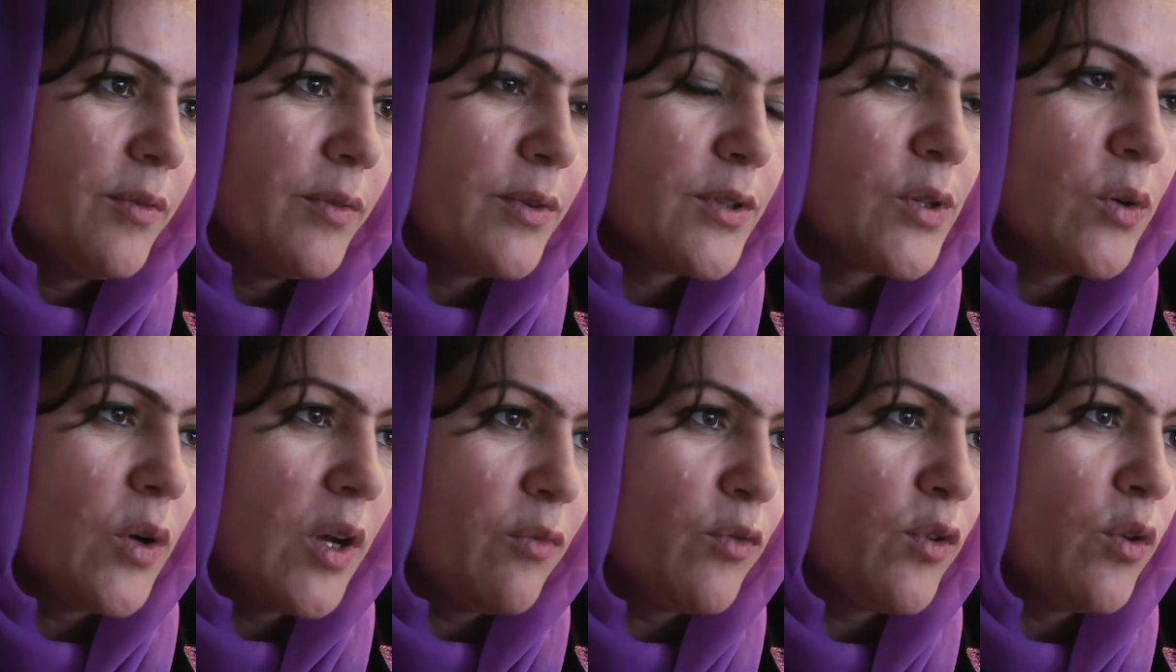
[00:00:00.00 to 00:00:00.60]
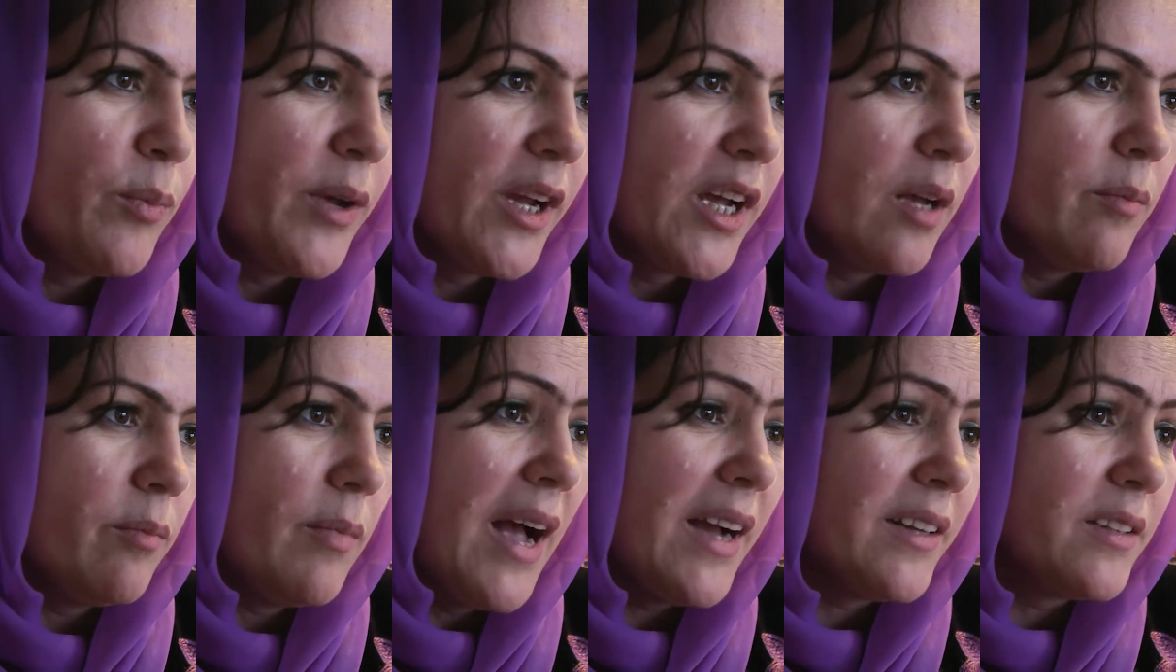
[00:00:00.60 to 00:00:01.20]
So if you
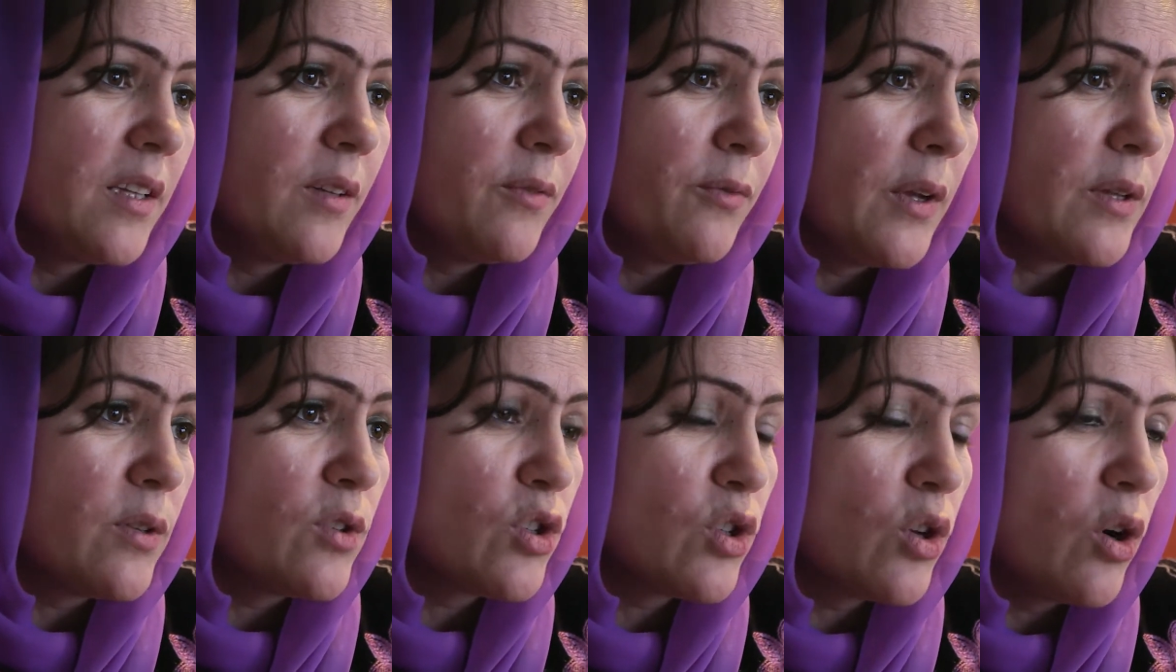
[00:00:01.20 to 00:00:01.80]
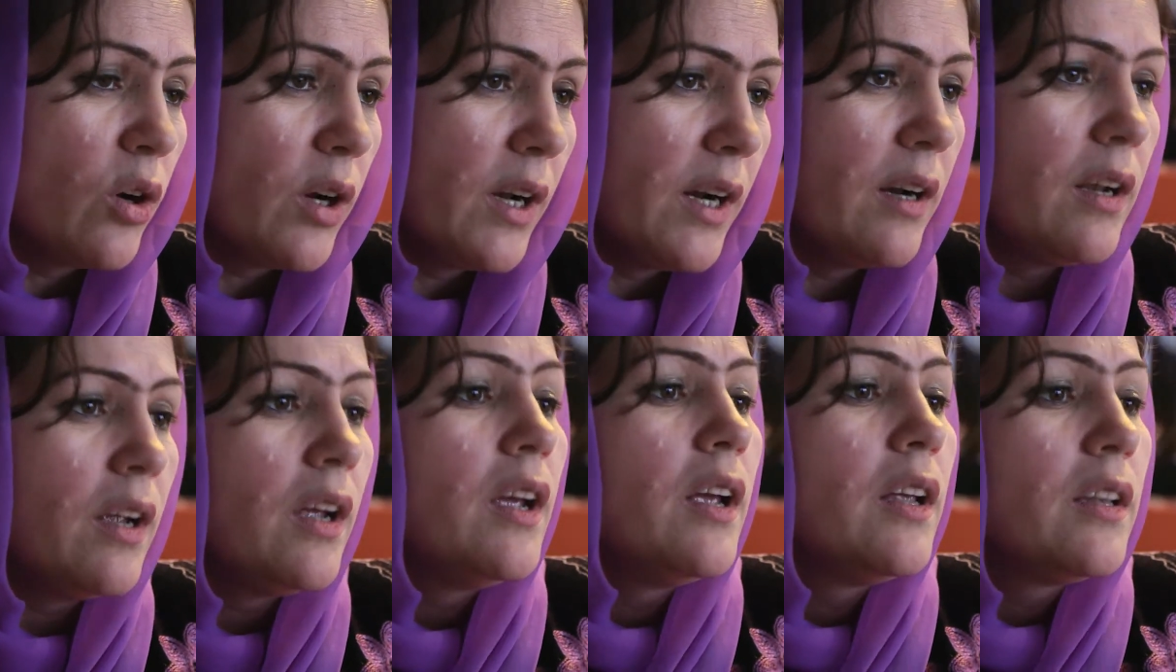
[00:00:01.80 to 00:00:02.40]
become active and stronger,
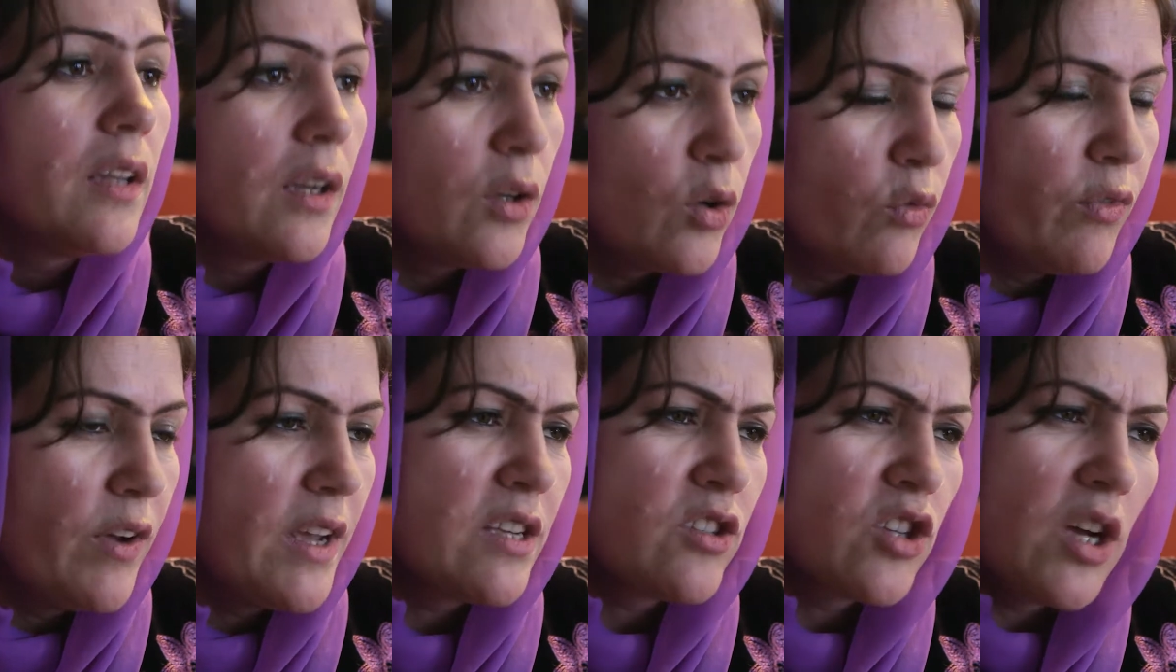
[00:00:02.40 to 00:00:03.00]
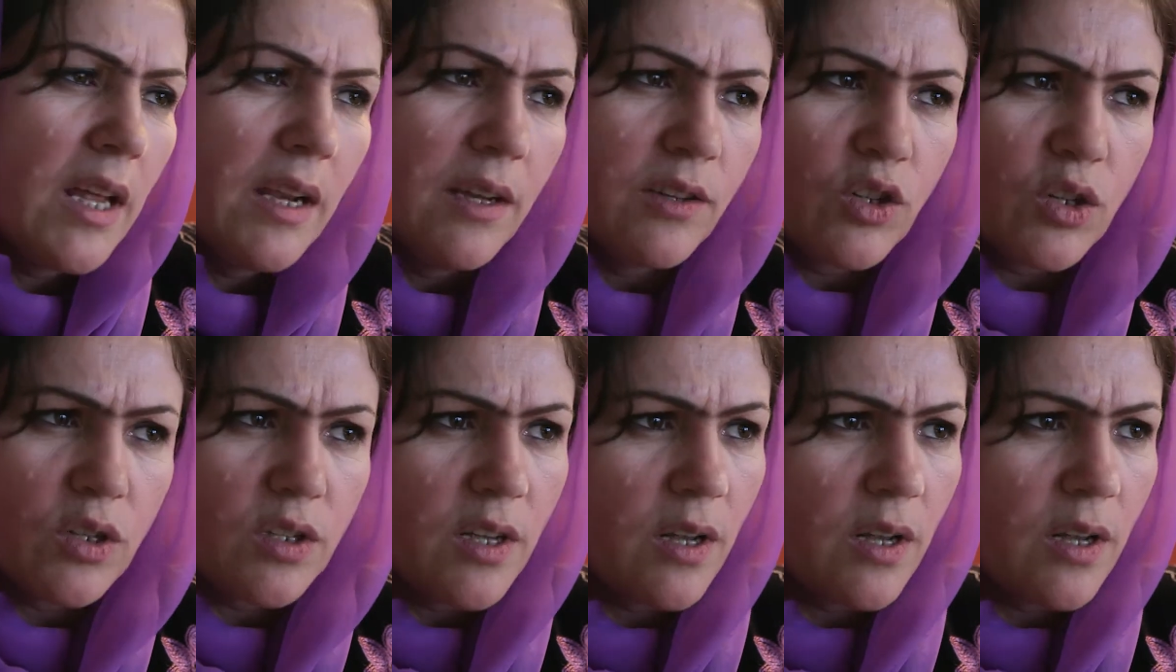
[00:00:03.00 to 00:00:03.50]
then you face challenges.